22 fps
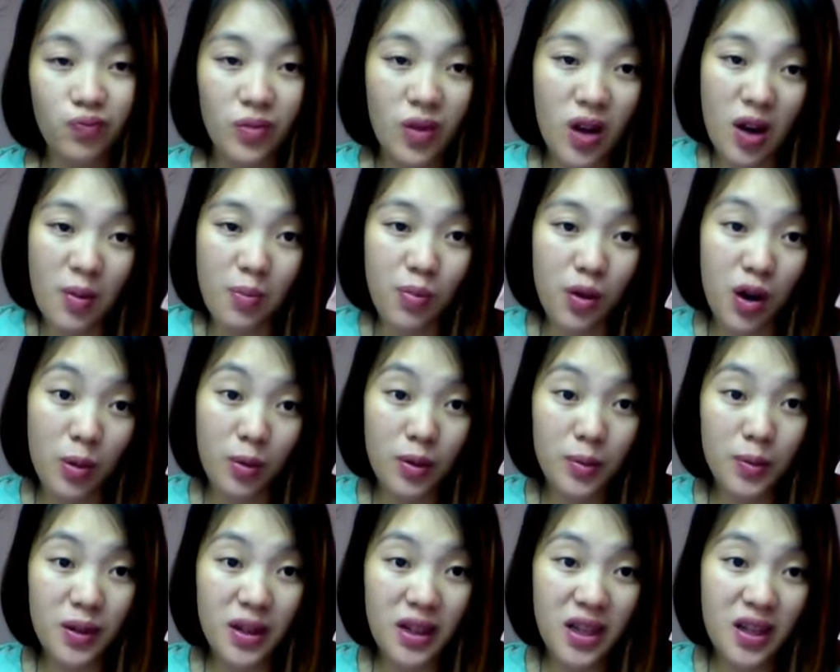I'd
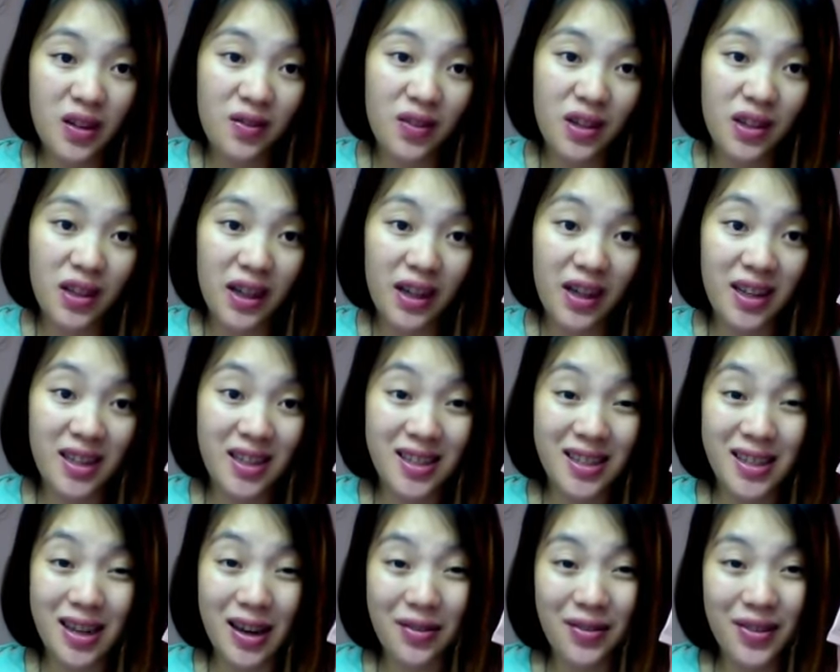probably give it like a
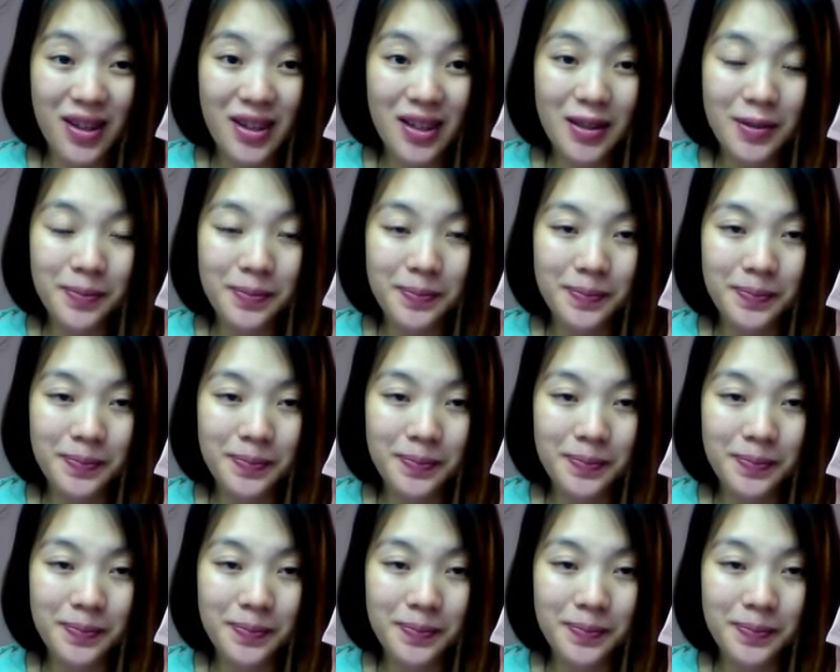7.